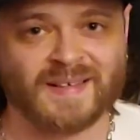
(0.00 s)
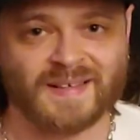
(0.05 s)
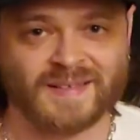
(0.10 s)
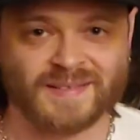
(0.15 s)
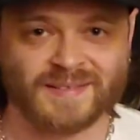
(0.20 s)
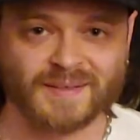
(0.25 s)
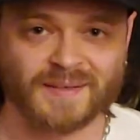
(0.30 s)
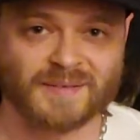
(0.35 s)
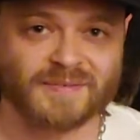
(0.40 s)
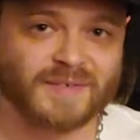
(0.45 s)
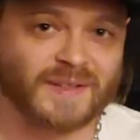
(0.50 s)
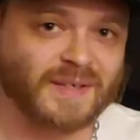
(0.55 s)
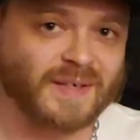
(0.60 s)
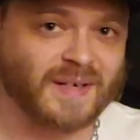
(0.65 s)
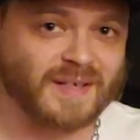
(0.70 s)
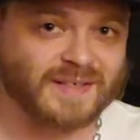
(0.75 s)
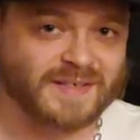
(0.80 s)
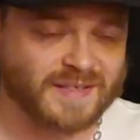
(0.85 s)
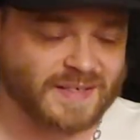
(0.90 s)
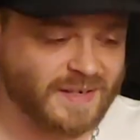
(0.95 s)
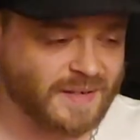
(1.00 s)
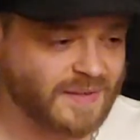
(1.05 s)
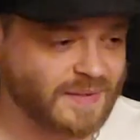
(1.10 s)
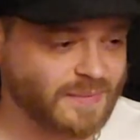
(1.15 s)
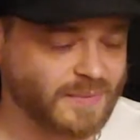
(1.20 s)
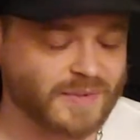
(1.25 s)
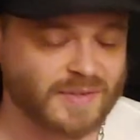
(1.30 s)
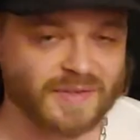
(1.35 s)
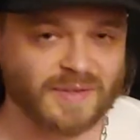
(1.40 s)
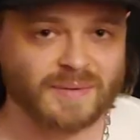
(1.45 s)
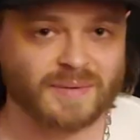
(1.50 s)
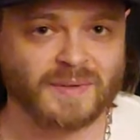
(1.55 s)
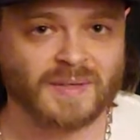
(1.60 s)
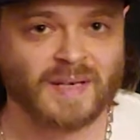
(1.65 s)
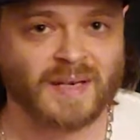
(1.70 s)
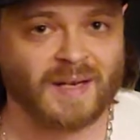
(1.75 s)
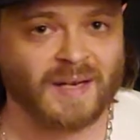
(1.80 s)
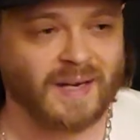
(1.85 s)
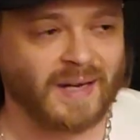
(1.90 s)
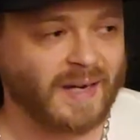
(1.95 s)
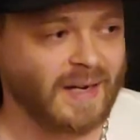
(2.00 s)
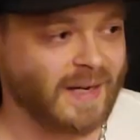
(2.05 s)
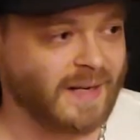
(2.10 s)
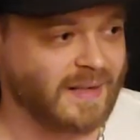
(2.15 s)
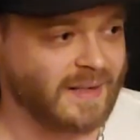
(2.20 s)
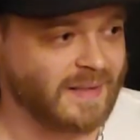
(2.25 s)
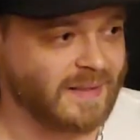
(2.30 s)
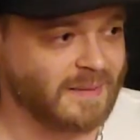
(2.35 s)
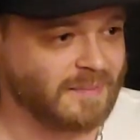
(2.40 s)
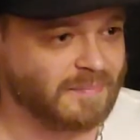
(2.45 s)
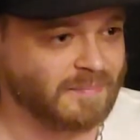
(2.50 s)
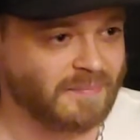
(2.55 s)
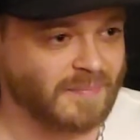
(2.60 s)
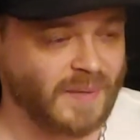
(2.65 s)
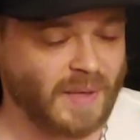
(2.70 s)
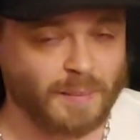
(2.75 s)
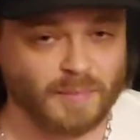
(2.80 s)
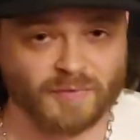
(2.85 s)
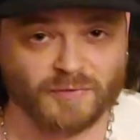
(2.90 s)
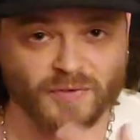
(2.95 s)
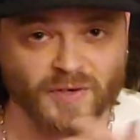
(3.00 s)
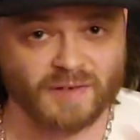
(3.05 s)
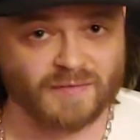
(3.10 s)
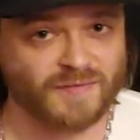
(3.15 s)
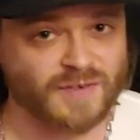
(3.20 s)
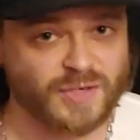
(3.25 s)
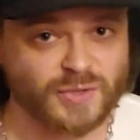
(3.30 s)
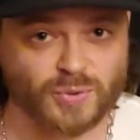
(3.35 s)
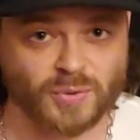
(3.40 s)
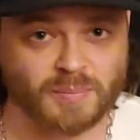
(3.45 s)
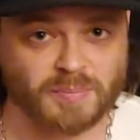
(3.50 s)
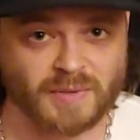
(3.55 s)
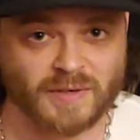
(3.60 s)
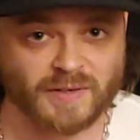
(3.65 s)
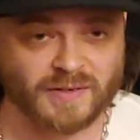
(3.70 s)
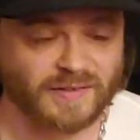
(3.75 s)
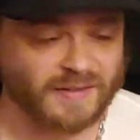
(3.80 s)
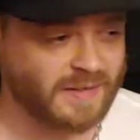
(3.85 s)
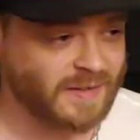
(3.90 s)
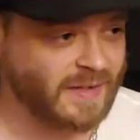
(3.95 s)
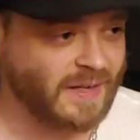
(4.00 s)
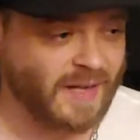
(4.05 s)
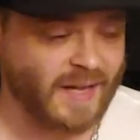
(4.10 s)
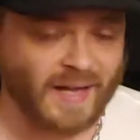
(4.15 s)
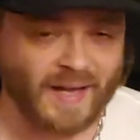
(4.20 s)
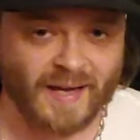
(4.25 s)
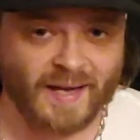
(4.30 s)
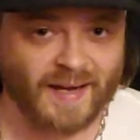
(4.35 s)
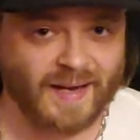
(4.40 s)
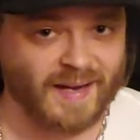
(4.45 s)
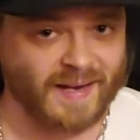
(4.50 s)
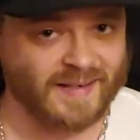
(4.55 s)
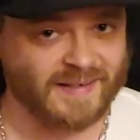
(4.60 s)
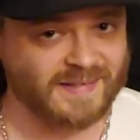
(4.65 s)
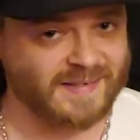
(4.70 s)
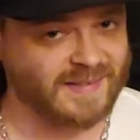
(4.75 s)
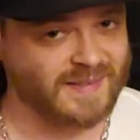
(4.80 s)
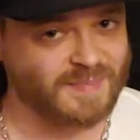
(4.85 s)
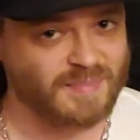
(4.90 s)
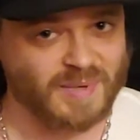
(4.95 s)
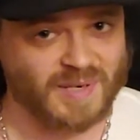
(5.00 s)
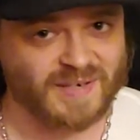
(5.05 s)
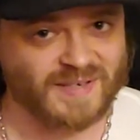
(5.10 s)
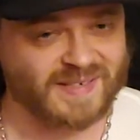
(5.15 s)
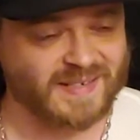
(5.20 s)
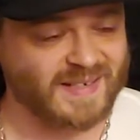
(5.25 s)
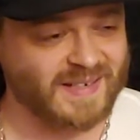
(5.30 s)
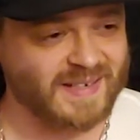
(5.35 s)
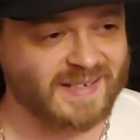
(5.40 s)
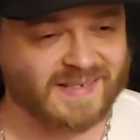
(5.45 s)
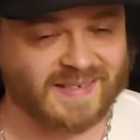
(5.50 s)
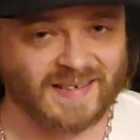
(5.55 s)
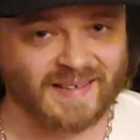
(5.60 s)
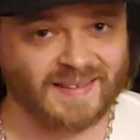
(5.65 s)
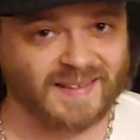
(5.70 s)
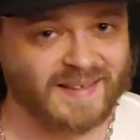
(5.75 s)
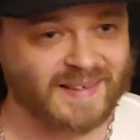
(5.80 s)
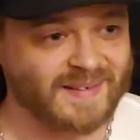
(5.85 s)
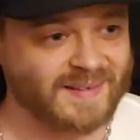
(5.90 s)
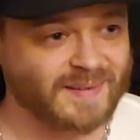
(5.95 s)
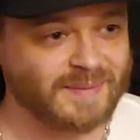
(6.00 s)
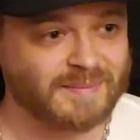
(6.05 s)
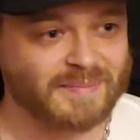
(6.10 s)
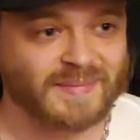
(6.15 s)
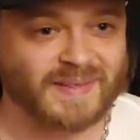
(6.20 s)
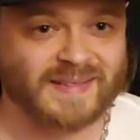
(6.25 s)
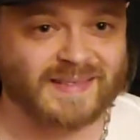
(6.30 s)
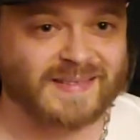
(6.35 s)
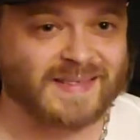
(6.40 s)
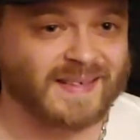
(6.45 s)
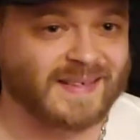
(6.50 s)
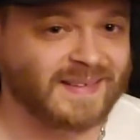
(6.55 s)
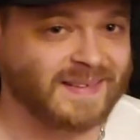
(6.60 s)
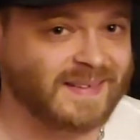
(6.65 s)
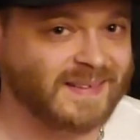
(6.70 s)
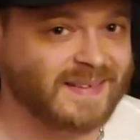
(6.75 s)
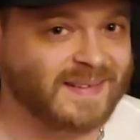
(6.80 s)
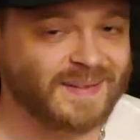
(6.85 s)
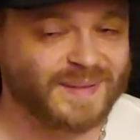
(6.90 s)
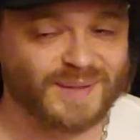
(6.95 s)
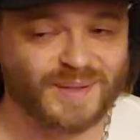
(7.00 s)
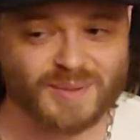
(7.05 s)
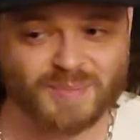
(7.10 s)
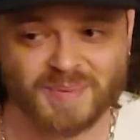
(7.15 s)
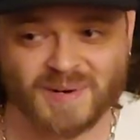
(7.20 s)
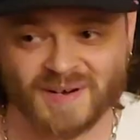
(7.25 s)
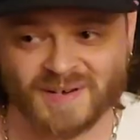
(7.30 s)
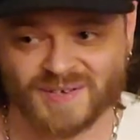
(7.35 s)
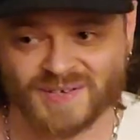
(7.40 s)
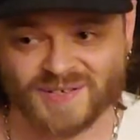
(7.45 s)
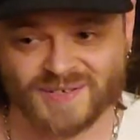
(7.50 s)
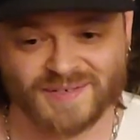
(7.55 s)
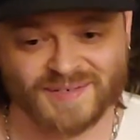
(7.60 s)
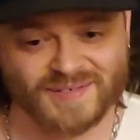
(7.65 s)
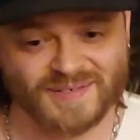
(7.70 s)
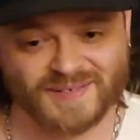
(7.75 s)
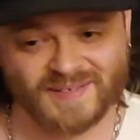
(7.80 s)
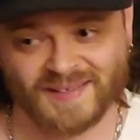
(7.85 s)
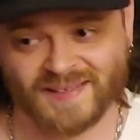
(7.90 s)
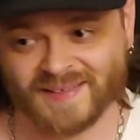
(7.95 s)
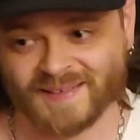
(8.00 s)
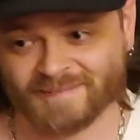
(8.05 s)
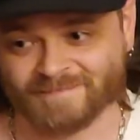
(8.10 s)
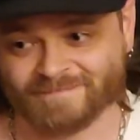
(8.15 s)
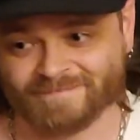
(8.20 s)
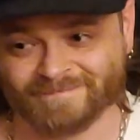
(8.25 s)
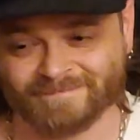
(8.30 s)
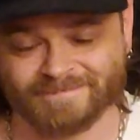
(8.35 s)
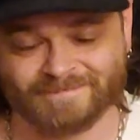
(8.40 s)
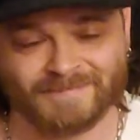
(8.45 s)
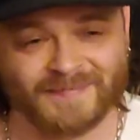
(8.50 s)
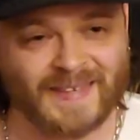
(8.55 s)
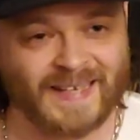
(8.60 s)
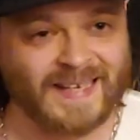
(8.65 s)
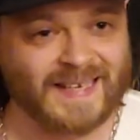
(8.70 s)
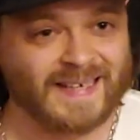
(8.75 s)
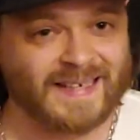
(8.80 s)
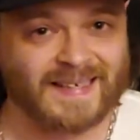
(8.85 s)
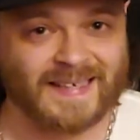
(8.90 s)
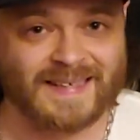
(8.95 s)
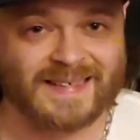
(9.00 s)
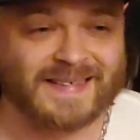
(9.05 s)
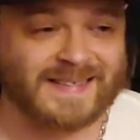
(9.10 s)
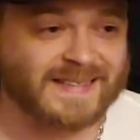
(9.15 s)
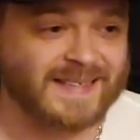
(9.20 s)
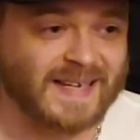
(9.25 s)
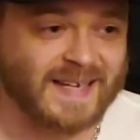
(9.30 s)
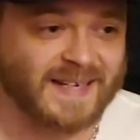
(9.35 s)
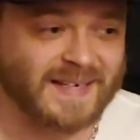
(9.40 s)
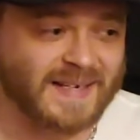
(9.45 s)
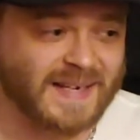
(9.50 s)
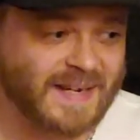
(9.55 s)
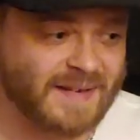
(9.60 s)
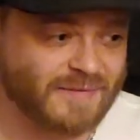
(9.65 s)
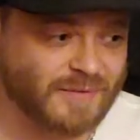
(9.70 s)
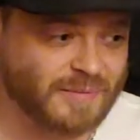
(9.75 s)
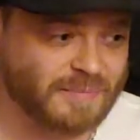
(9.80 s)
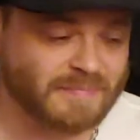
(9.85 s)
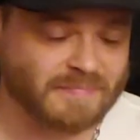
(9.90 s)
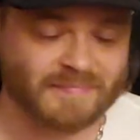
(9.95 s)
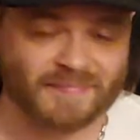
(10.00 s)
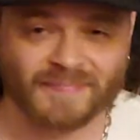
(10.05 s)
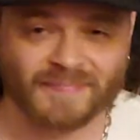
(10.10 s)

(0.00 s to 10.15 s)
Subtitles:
So I figured I'd share that with you. I'm a very visual person. I see a pair of skates, I like them. It's kind of like getting a new pair of shoes. You're like, I just gotta have them.